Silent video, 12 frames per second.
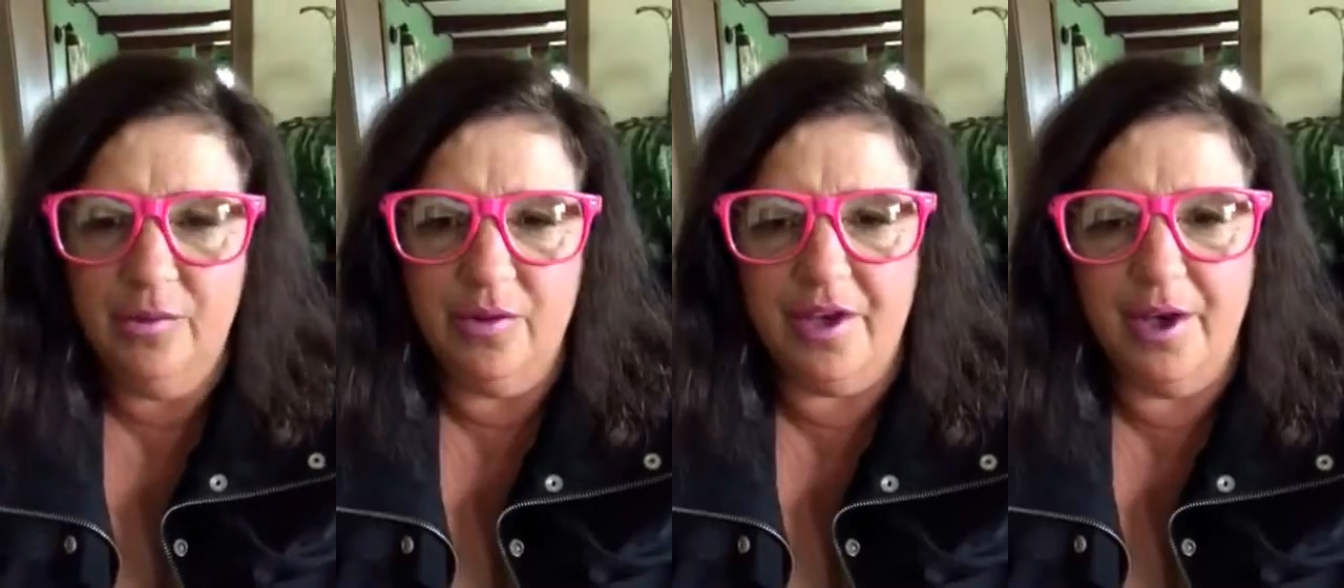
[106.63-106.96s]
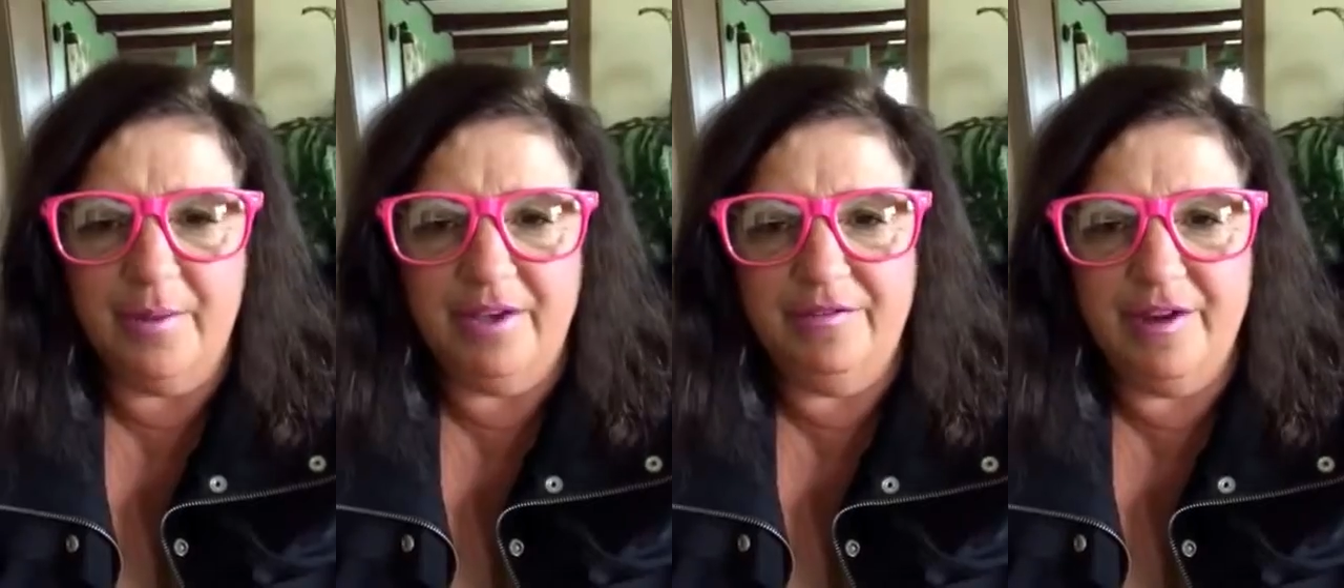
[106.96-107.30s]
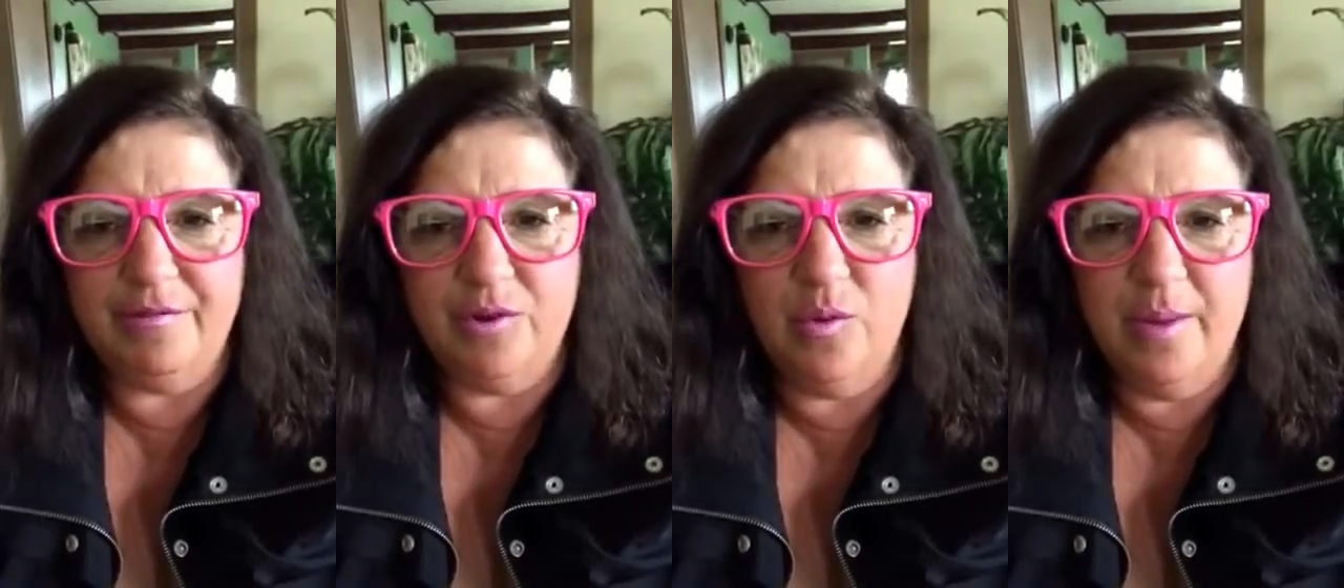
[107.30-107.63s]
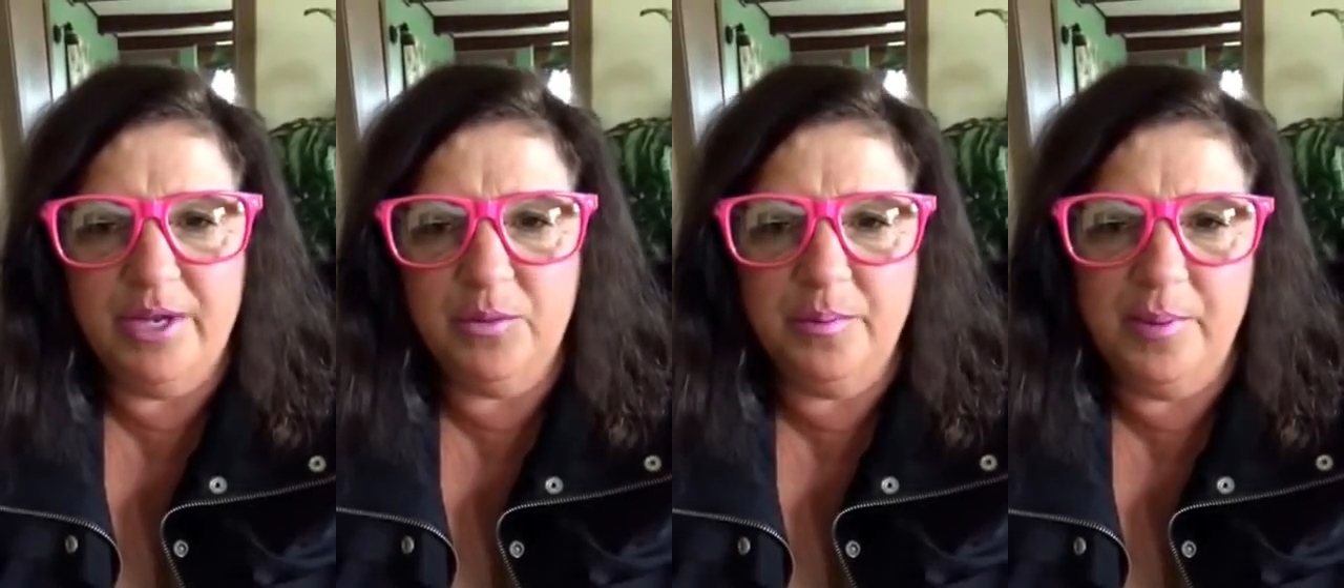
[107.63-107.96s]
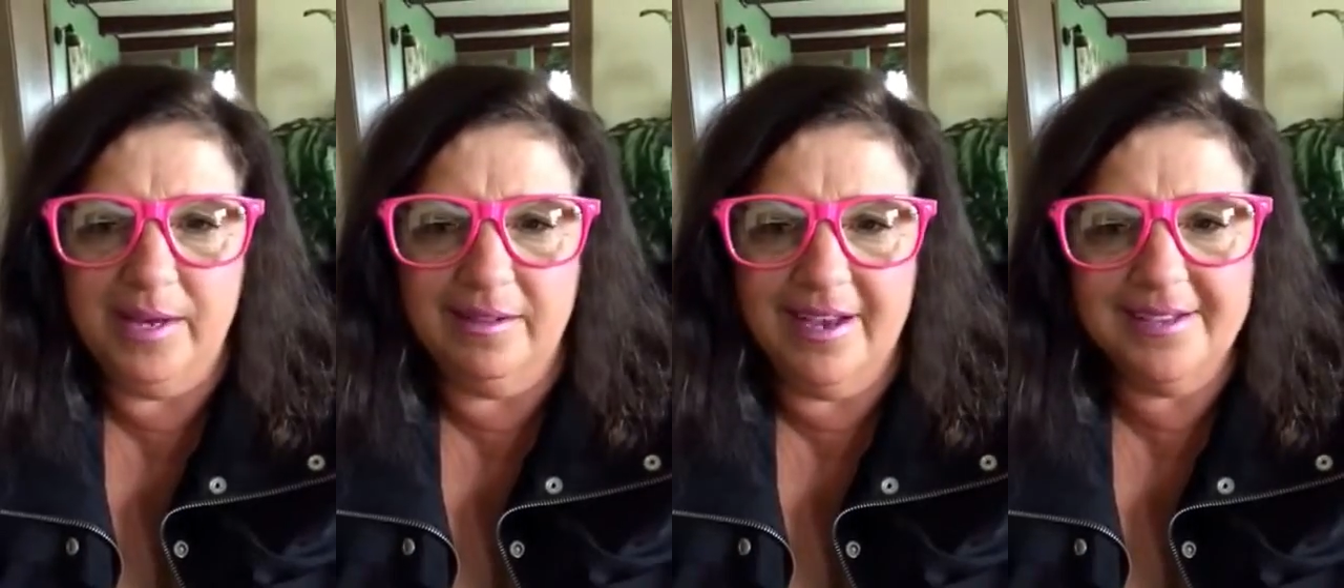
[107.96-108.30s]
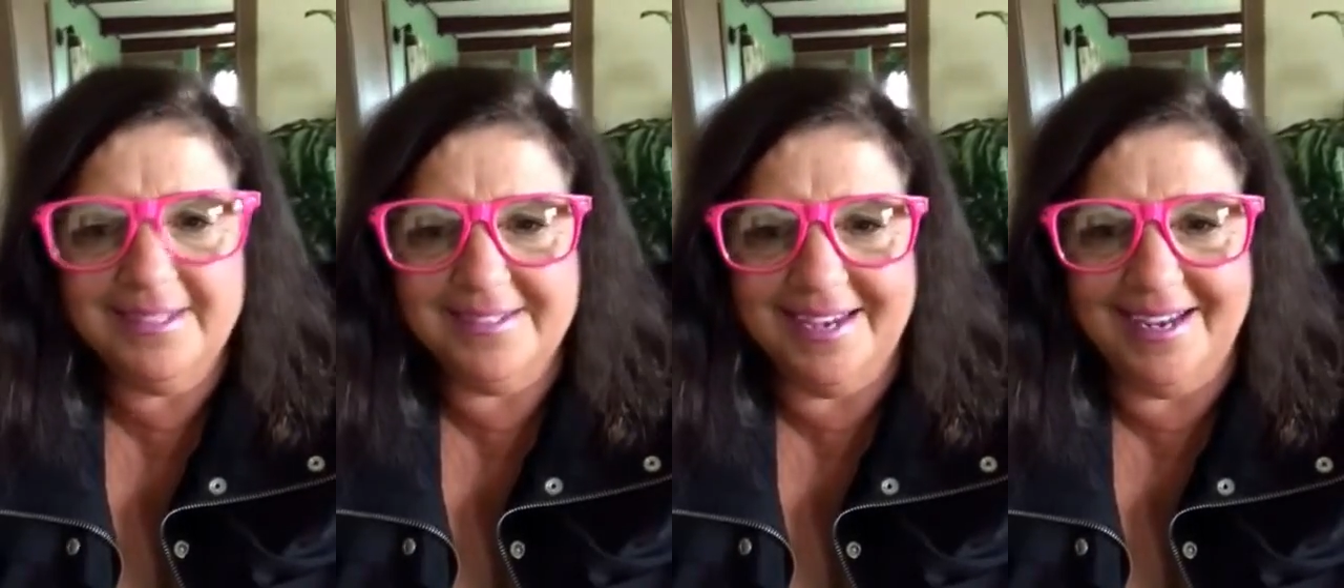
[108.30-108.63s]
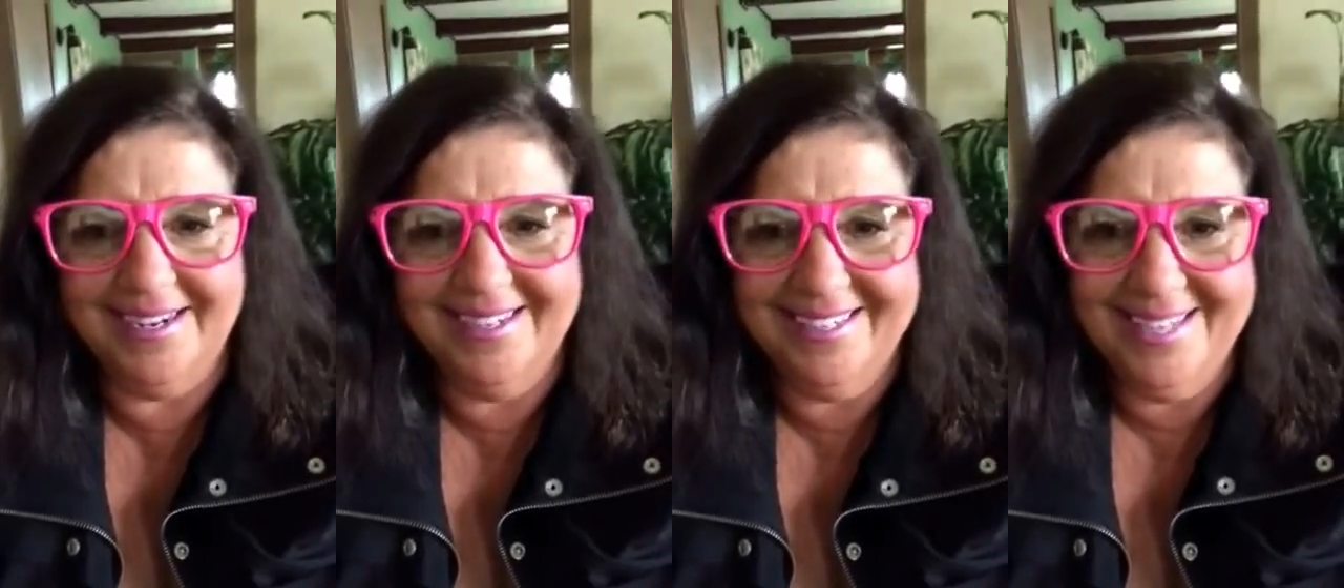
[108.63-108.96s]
with all my favorite women with pink glasses on.